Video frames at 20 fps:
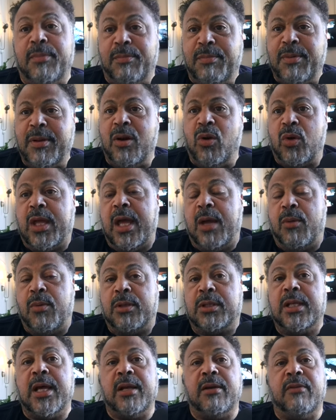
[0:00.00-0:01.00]
been okay
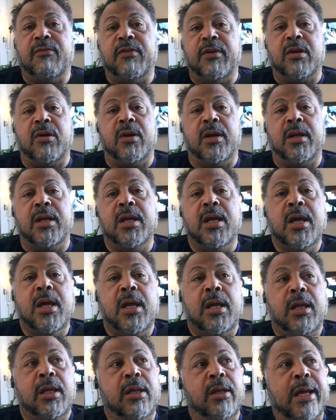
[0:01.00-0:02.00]
with that, figuring
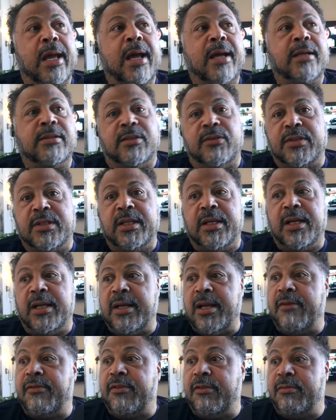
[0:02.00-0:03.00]
you guys have seen
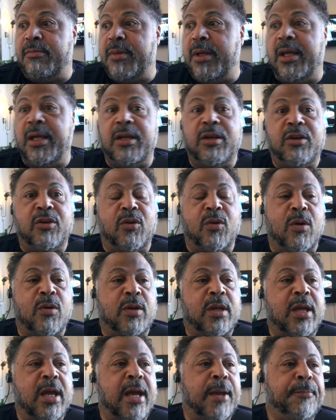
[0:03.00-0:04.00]
enough of me and you're
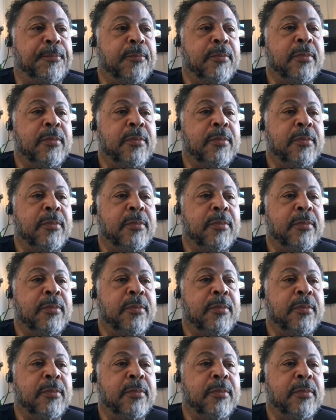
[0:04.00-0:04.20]
okay.